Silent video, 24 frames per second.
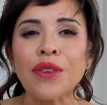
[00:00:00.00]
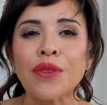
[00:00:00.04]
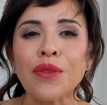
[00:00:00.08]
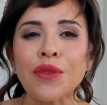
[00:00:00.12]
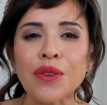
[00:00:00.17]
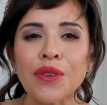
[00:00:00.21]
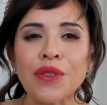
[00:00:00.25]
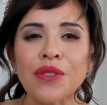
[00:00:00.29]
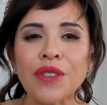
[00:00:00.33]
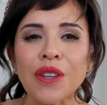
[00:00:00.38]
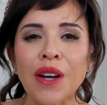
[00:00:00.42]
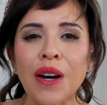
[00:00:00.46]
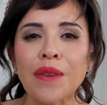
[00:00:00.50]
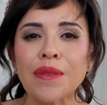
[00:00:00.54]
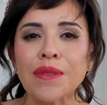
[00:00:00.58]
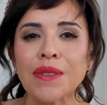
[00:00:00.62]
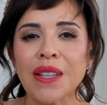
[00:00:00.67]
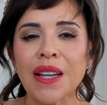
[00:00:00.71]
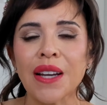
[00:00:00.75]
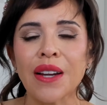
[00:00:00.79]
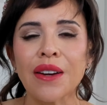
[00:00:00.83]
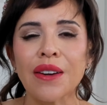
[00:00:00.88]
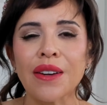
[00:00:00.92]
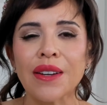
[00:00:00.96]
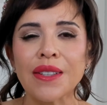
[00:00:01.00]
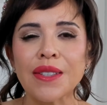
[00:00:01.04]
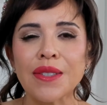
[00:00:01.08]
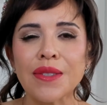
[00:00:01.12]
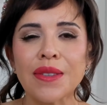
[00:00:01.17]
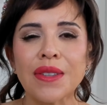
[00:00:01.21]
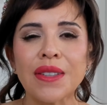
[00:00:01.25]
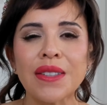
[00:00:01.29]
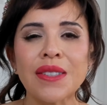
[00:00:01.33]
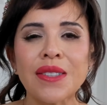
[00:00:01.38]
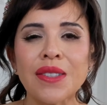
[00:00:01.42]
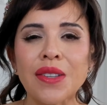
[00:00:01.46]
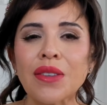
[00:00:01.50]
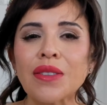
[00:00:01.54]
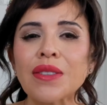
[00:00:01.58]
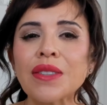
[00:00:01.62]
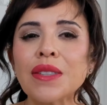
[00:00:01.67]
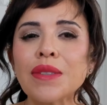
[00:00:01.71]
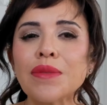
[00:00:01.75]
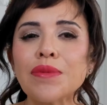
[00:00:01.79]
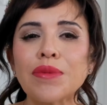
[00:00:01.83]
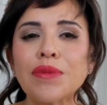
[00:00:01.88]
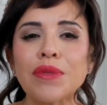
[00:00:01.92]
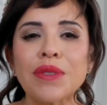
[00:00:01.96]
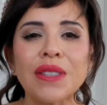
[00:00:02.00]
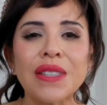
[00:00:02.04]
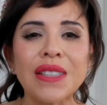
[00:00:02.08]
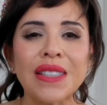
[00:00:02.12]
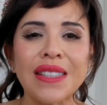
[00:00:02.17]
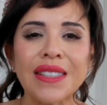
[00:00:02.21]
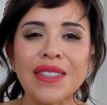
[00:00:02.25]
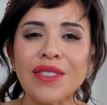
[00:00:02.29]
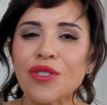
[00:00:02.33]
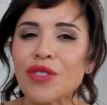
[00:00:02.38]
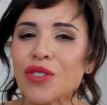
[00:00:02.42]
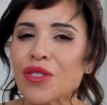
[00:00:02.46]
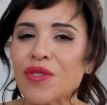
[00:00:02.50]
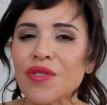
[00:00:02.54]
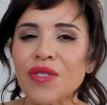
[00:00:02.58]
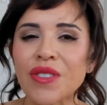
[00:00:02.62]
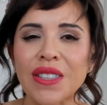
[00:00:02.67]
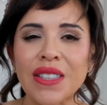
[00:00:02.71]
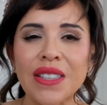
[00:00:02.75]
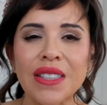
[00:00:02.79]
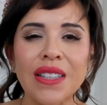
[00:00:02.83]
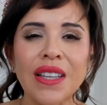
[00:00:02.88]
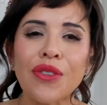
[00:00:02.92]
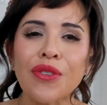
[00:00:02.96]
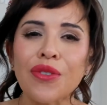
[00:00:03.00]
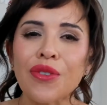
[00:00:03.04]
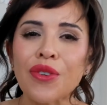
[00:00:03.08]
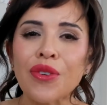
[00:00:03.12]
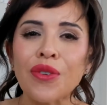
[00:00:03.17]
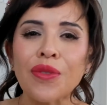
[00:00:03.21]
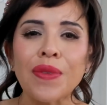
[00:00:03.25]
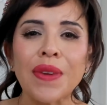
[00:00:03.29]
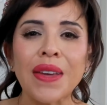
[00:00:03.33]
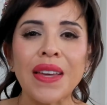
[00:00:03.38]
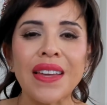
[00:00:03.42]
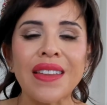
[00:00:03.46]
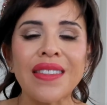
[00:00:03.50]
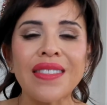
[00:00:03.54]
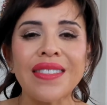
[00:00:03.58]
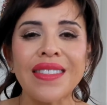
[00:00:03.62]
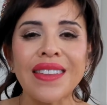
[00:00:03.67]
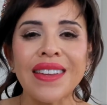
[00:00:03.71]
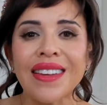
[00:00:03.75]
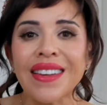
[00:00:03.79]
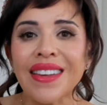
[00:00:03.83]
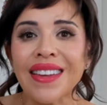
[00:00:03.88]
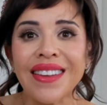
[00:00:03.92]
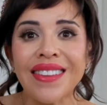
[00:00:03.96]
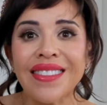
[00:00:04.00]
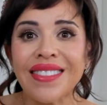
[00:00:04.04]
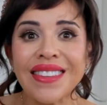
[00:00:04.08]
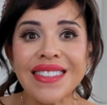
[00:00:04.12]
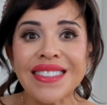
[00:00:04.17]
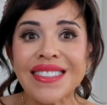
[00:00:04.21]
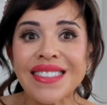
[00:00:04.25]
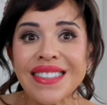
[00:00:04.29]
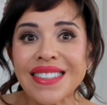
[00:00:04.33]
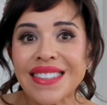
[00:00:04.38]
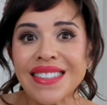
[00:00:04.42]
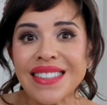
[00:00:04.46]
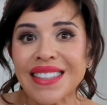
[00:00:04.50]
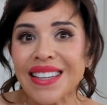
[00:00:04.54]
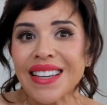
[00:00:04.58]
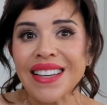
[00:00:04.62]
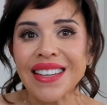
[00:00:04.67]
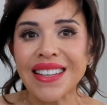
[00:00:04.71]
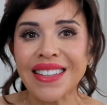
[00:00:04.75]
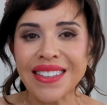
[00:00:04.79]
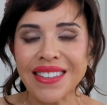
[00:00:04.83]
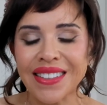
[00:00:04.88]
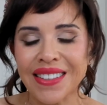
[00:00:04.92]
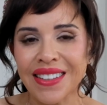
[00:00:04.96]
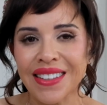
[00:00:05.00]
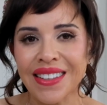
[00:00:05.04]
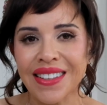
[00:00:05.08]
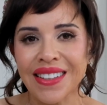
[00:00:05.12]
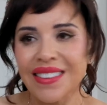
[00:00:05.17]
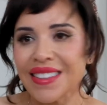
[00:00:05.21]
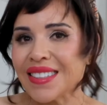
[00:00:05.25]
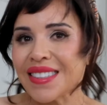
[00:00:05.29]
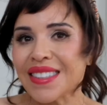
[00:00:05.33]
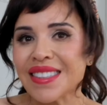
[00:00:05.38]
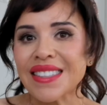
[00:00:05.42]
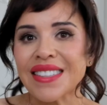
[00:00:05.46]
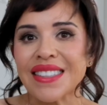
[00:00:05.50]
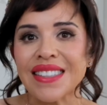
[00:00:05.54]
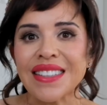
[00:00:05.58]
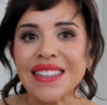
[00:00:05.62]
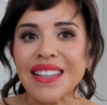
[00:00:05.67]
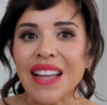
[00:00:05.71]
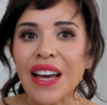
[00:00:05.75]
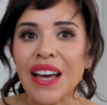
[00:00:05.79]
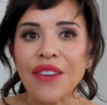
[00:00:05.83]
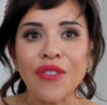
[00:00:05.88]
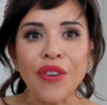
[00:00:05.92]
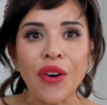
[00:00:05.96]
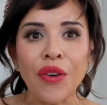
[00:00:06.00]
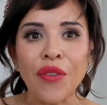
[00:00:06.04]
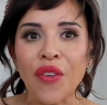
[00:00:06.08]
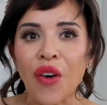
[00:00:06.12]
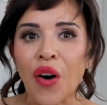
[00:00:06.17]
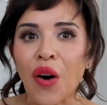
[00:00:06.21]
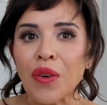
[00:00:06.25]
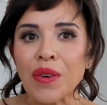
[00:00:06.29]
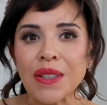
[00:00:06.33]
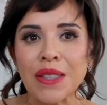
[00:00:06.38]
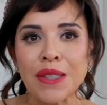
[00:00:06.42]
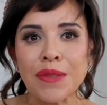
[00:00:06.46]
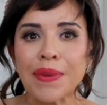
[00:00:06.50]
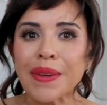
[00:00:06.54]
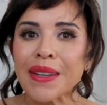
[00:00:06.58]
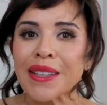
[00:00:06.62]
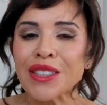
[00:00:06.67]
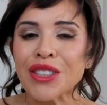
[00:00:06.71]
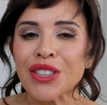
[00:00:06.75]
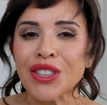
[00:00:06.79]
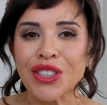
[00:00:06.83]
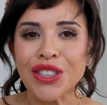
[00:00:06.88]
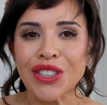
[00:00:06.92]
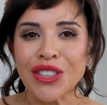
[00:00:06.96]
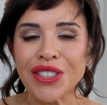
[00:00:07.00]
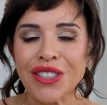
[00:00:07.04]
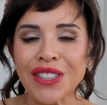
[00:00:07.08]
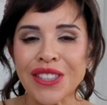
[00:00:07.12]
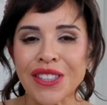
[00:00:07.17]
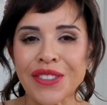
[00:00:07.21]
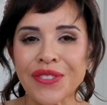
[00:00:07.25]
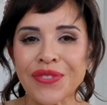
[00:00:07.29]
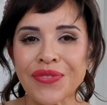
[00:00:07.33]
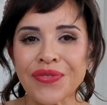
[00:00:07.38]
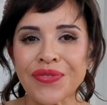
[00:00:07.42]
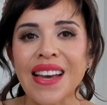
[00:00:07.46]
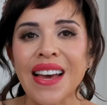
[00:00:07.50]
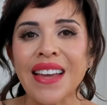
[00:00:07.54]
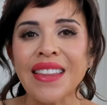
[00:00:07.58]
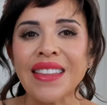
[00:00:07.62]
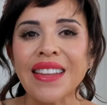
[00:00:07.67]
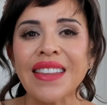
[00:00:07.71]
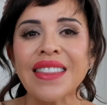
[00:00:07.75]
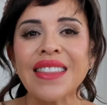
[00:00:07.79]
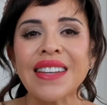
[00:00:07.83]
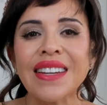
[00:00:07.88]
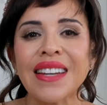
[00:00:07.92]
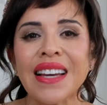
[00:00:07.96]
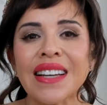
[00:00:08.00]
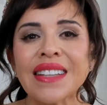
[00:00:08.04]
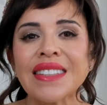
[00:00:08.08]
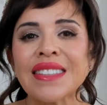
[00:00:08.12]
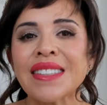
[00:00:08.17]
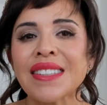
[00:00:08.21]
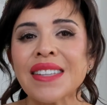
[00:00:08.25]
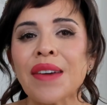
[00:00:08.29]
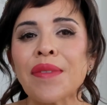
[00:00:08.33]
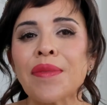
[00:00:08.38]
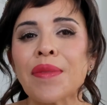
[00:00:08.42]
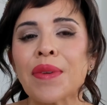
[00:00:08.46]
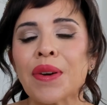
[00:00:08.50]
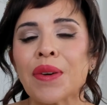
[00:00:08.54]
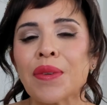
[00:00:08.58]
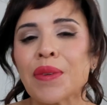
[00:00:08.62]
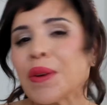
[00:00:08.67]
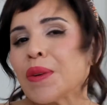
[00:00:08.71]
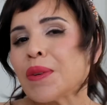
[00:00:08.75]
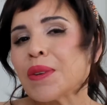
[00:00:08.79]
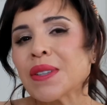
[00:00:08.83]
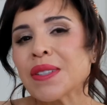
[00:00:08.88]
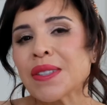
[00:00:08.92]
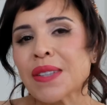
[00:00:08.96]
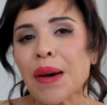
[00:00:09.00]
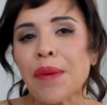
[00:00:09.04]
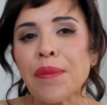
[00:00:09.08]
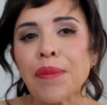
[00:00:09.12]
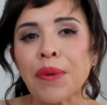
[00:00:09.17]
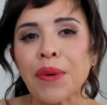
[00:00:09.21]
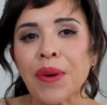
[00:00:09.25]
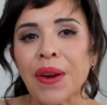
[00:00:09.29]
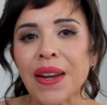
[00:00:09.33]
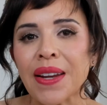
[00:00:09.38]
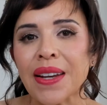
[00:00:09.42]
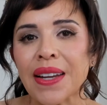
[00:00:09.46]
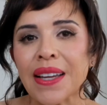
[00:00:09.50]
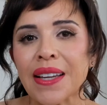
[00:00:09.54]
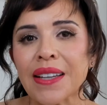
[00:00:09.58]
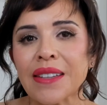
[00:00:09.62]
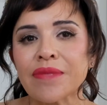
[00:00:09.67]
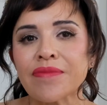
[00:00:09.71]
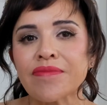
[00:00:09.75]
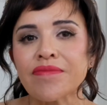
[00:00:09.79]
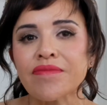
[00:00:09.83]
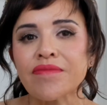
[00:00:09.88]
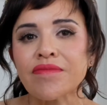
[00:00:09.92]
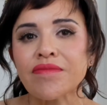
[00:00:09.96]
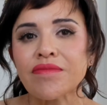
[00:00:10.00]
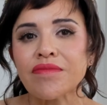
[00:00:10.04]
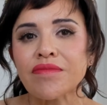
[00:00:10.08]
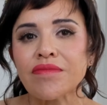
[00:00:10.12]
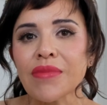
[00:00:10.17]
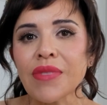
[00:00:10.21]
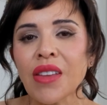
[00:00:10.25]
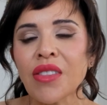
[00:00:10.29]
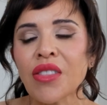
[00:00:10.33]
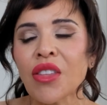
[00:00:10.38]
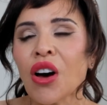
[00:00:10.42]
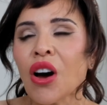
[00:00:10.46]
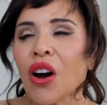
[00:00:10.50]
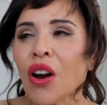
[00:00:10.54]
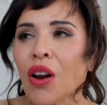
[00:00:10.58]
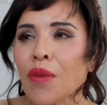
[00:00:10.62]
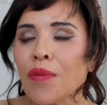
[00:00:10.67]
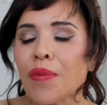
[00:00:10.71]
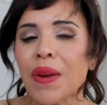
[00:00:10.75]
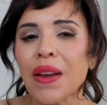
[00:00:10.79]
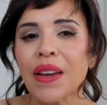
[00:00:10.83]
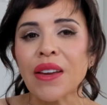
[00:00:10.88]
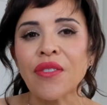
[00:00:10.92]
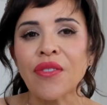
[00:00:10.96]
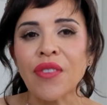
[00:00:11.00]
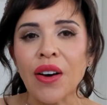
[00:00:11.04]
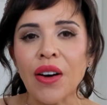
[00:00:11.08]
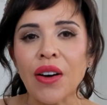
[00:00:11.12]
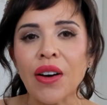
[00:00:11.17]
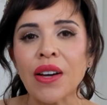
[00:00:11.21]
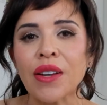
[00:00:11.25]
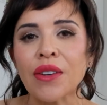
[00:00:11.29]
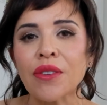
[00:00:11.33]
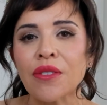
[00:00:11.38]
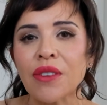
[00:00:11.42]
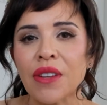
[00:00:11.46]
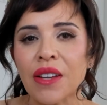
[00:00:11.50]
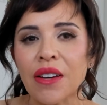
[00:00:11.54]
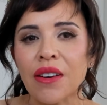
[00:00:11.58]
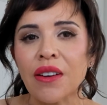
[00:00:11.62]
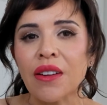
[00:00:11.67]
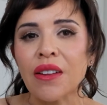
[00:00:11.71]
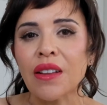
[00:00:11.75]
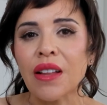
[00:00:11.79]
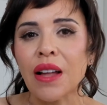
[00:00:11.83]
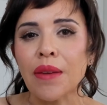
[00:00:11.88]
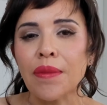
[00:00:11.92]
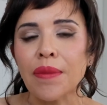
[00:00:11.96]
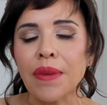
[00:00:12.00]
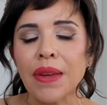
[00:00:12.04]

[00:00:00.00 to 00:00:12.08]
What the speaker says: the rooftop terrace, the salty breeze drifting through me and thinking, this is it. This is the life I've always pictured. And then the next summer, we were separating. The heartbreak felt unreal.